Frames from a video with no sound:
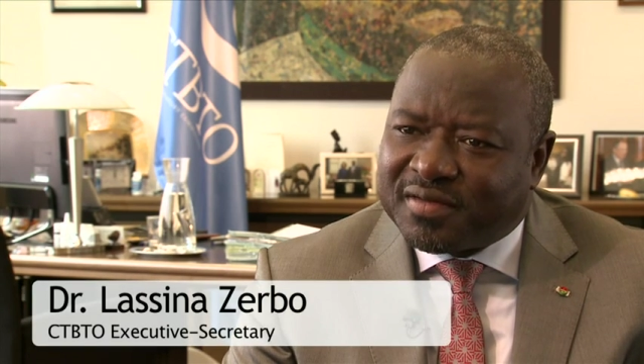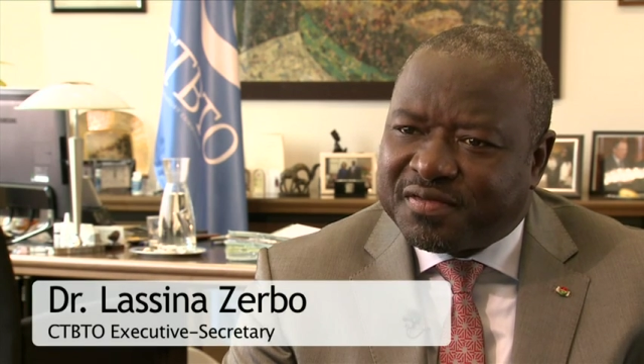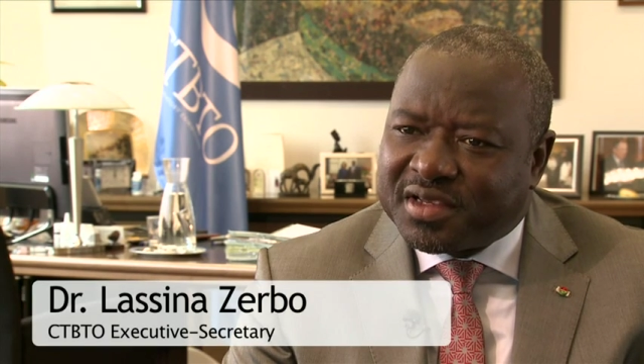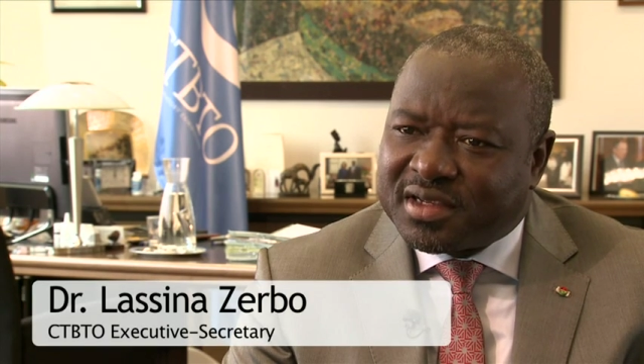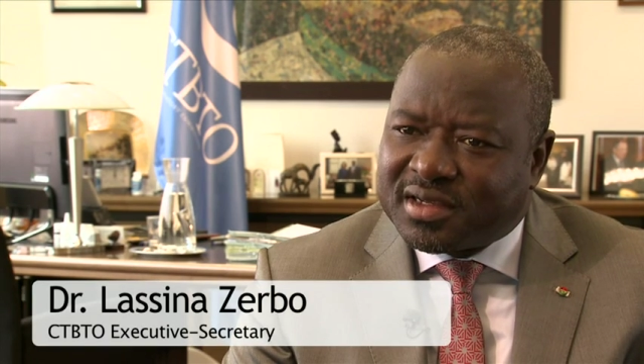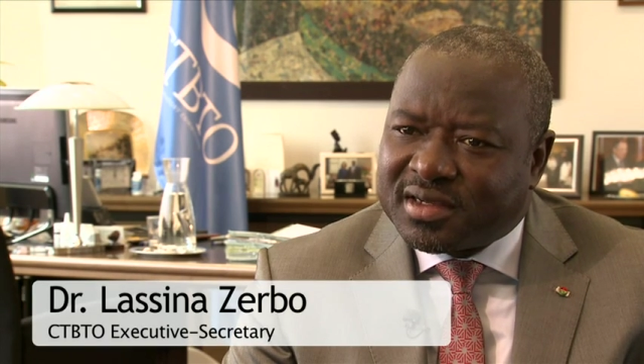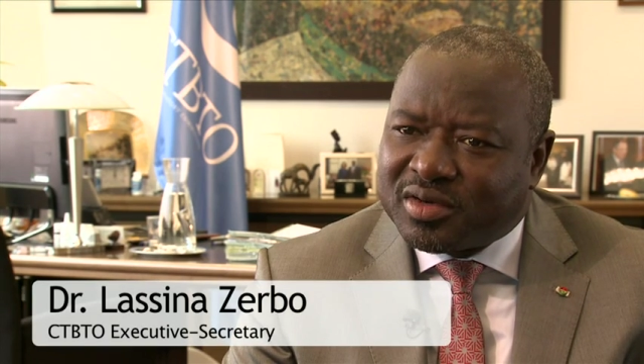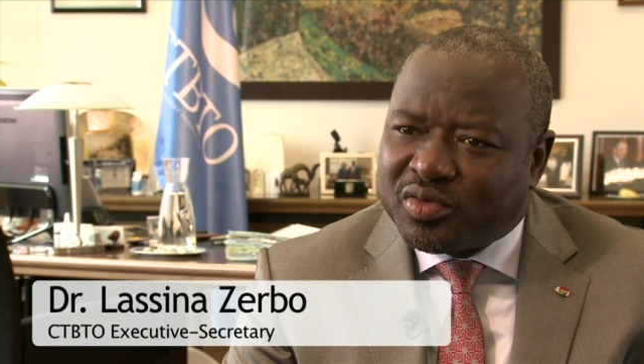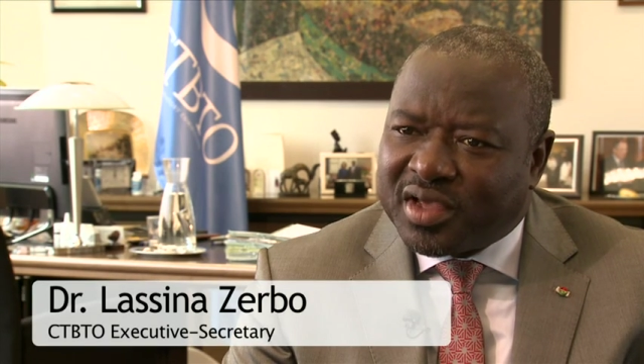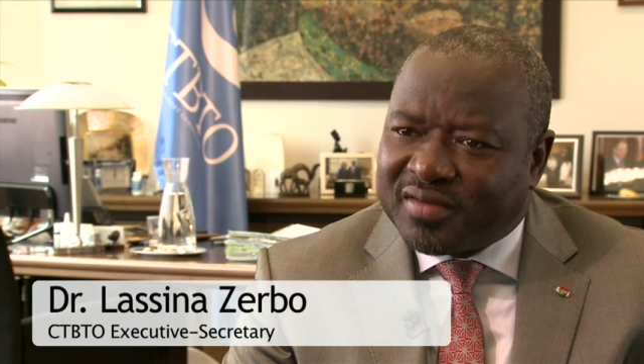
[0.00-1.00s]
I think
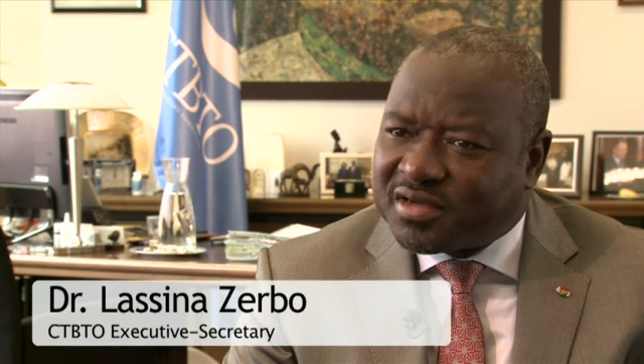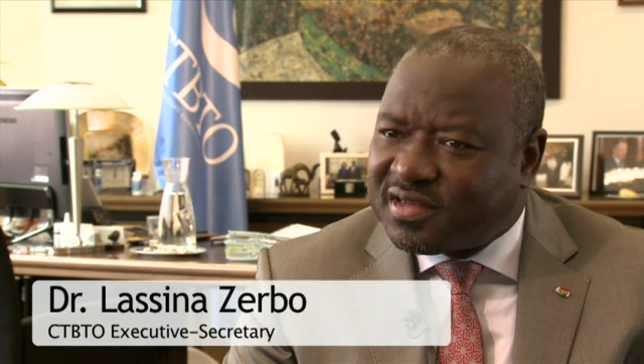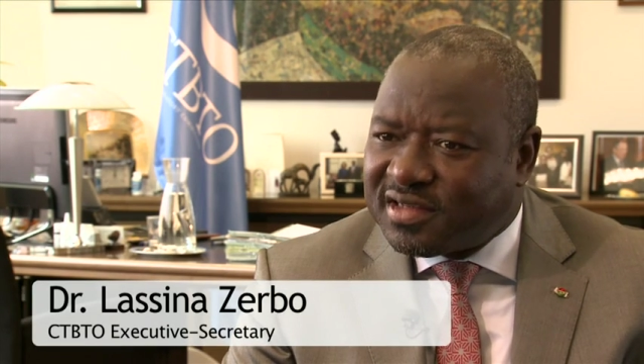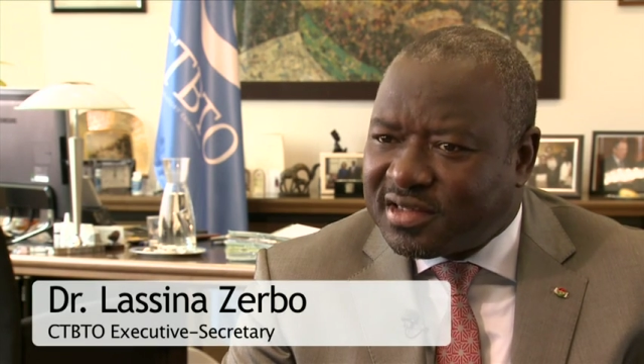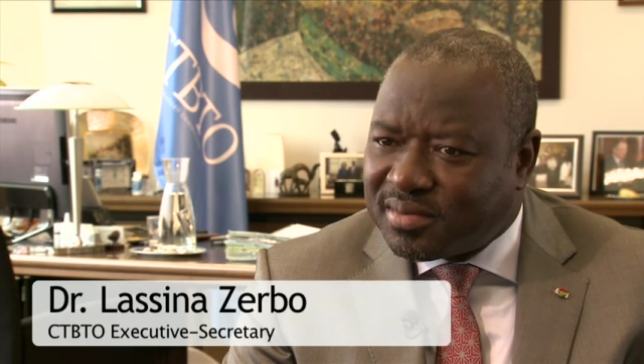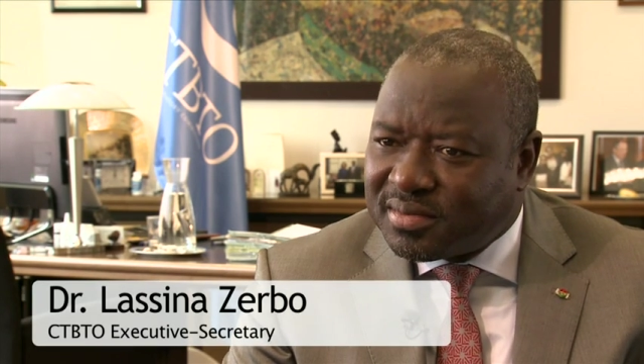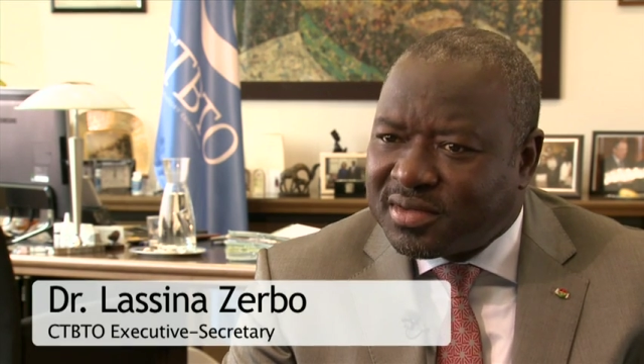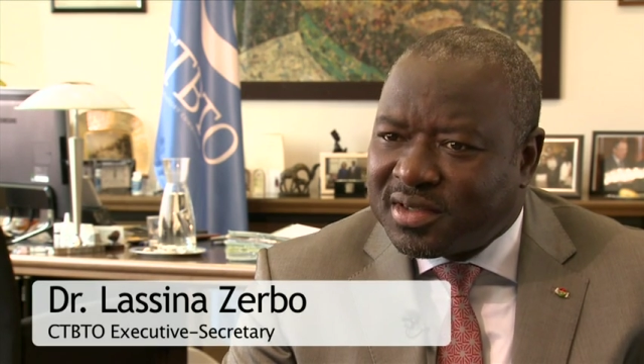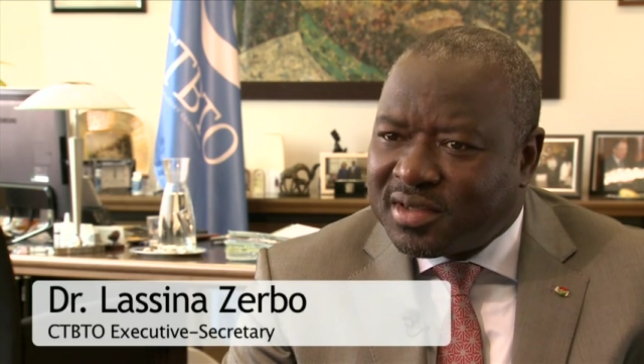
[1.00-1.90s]
uh, we have a team